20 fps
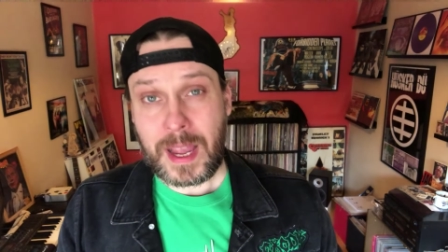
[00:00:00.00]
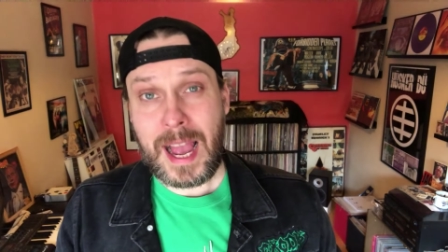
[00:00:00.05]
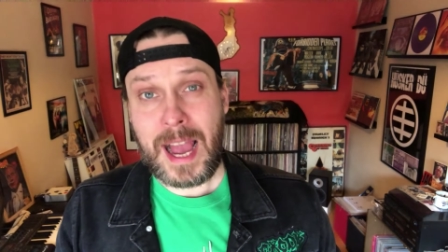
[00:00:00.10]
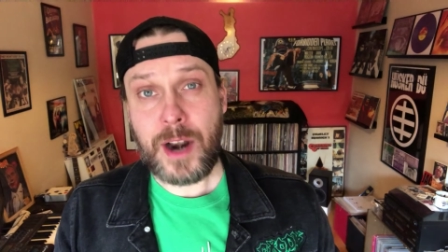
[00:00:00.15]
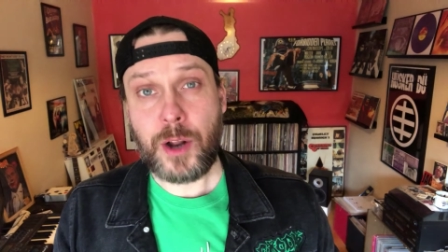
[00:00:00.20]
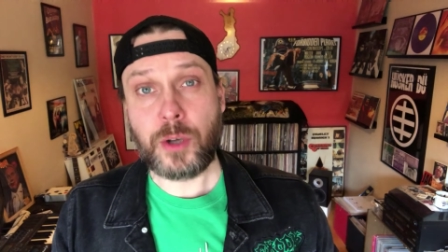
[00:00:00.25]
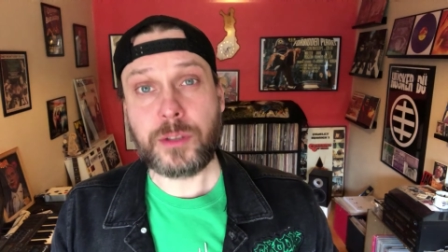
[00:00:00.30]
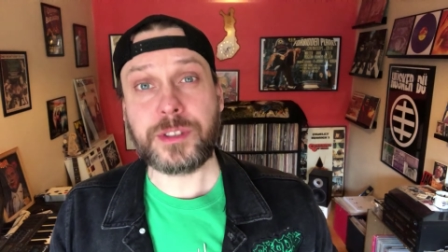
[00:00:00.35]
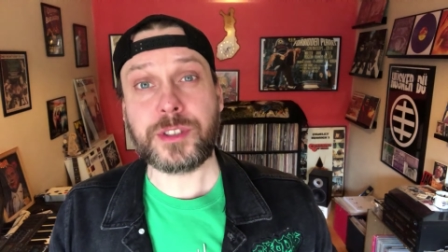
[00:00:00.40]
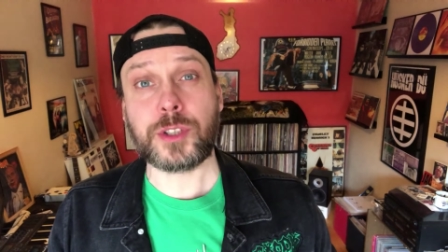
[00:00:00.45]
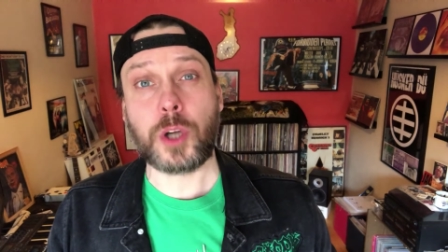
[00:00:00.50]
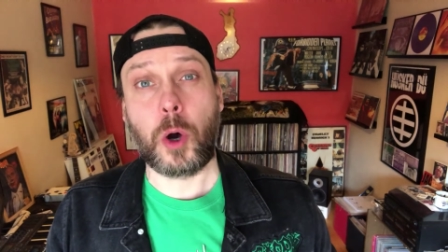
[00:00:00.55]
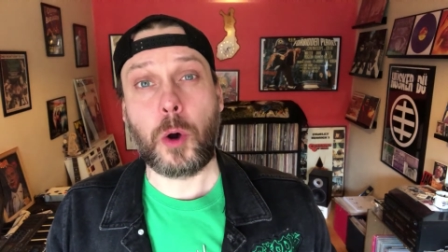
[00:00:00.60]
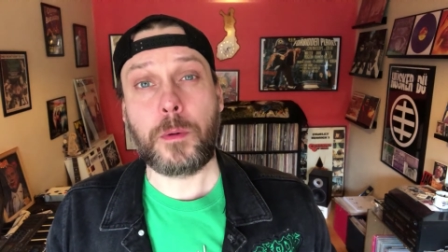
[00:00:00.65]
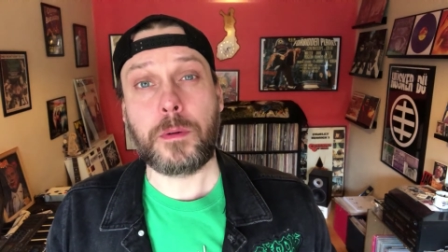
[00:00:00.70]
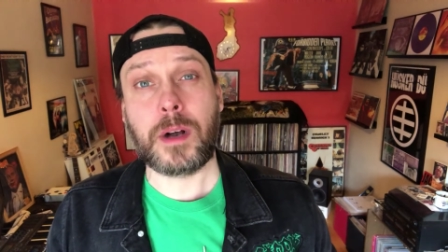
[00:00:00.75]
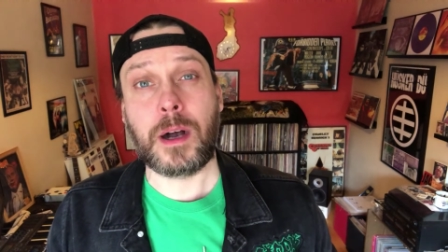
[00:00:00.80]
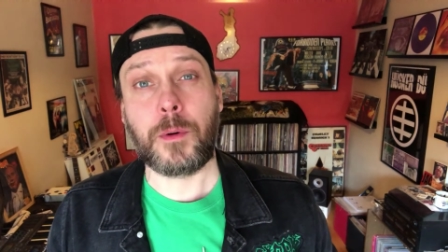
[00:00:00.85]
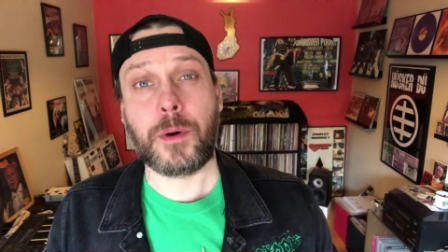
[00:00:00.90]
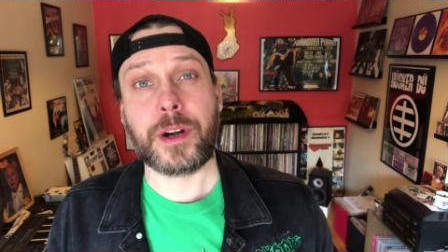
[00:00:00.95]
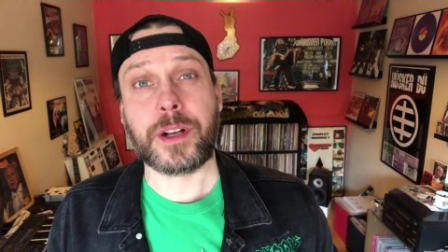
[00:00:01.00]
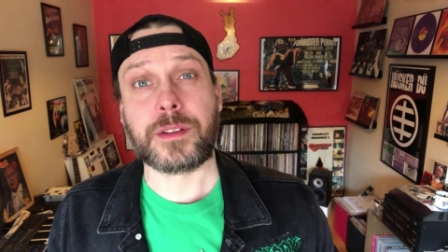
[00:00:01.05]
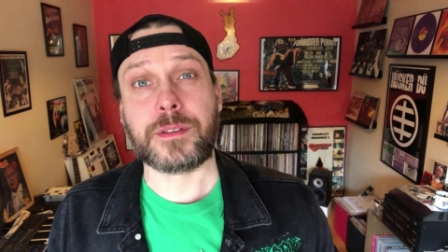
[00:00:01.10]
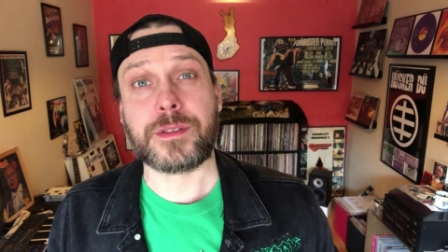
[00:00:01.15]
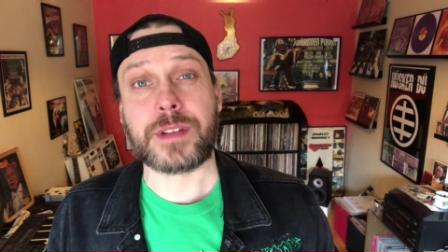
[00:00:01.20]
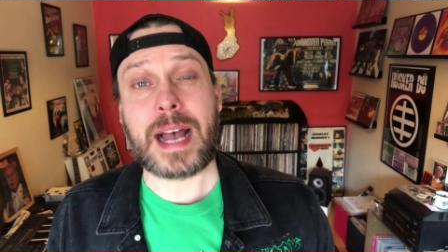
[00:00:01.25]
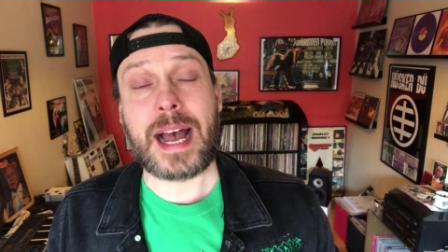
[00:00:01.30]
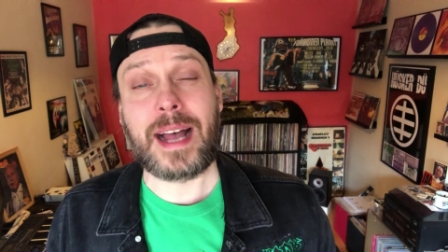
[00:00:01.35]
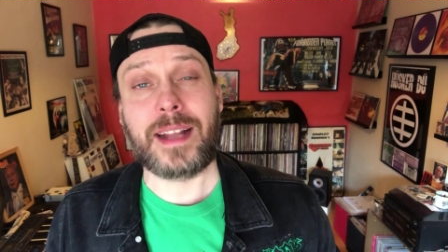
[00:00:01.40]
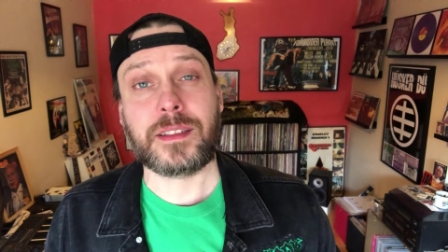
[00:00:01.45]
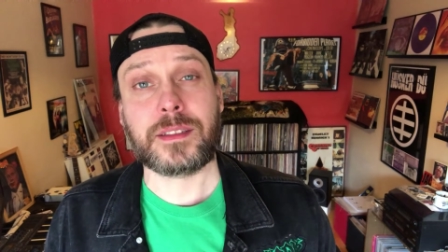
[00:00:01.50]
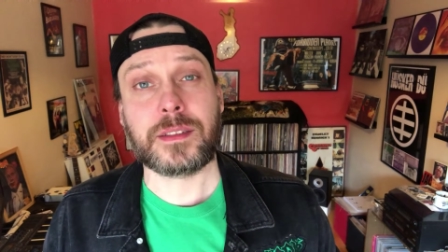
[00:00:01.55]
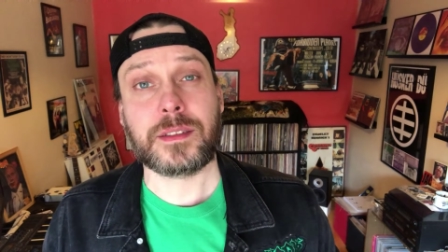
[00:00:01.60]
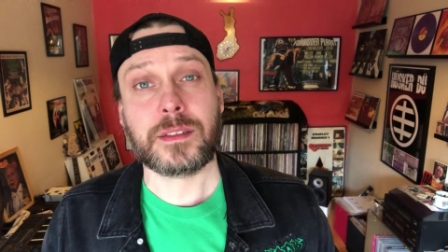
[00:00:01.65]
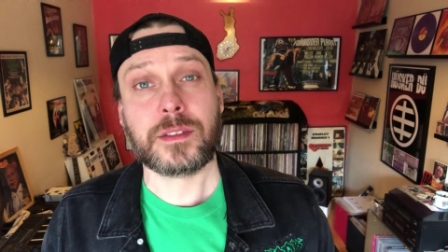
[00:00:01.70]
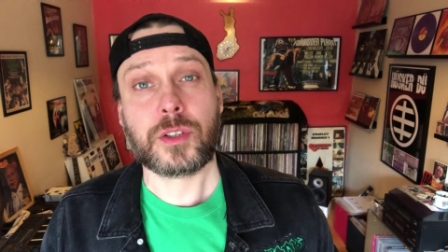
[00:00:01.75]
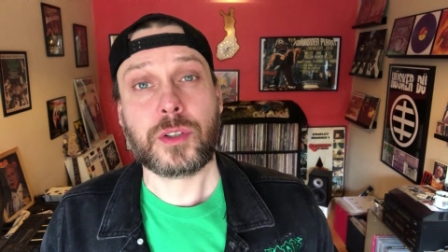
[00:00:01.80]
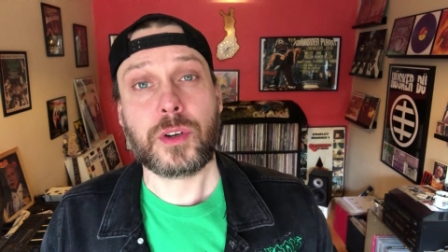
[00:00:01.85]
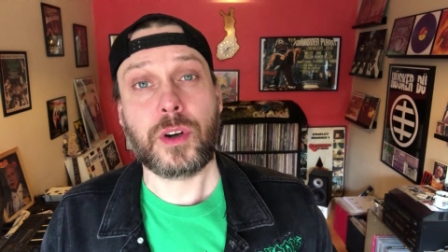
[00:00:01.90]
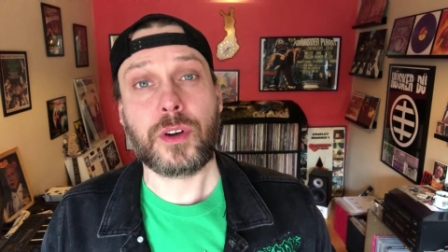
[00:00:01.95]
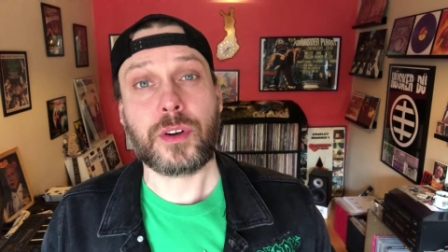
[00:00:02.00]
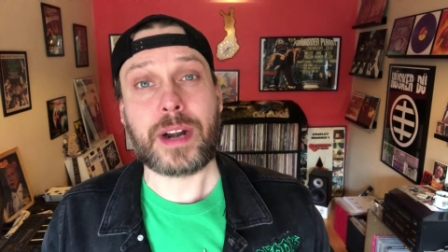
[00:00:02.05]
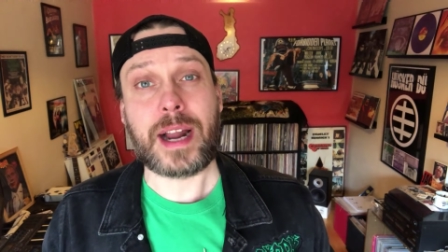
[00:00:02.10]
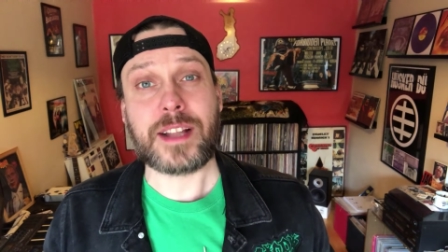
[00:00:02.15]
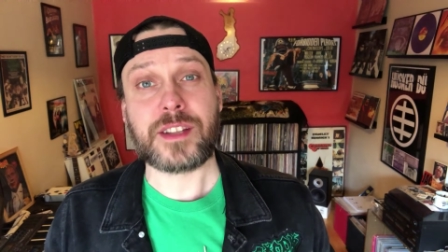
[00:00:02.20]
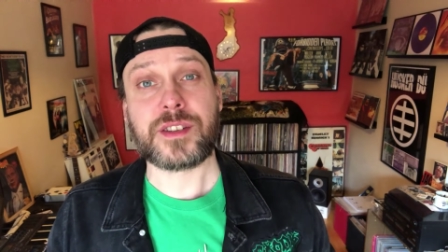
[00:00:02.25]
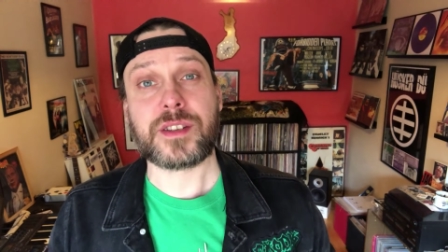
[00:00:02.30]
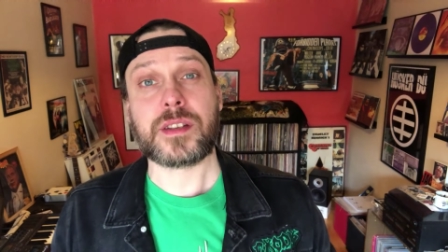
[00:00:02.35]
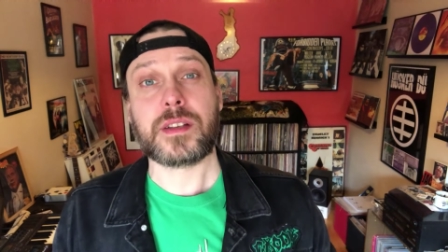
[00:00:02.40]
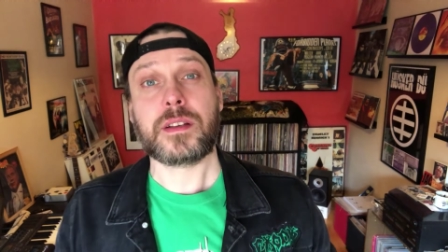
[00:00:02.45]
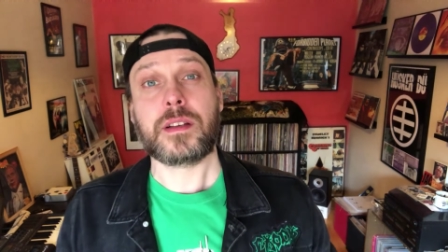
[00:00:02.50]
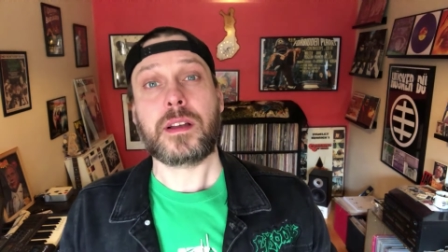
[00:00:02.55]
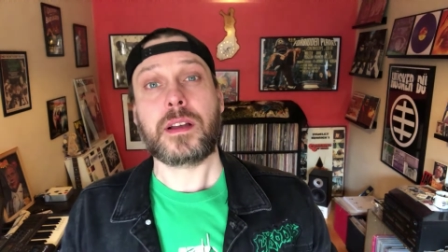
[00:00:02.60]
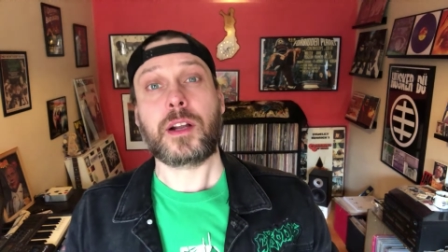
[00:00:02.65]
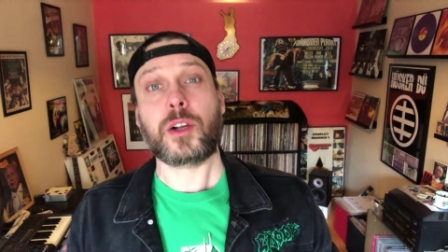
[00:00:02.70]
And also, I wanted to add congrats